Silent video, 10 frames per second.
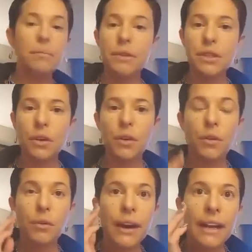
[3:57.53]

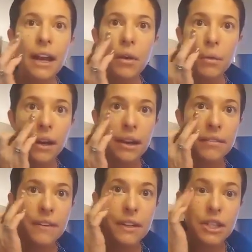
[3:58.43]
So right now we're going
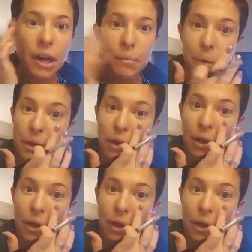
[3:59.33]
to finish up putting